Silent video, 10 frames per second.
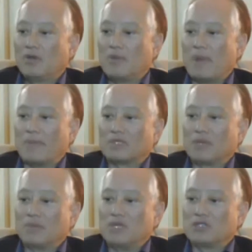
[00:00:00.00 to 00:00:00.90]
Remember
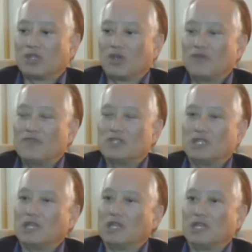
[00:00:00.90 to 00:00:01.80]
some years ago
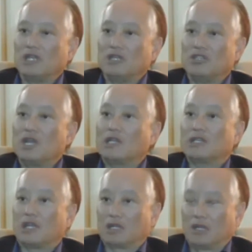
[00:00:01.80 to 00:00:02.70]
visiting an
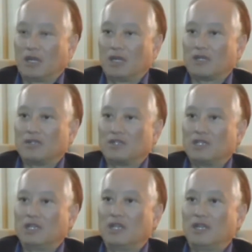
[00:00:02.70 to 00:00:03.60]
injecting clinic in
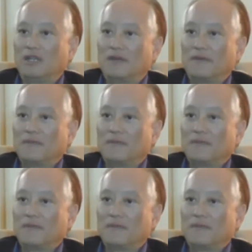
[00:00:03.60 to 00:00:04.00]
Sydney,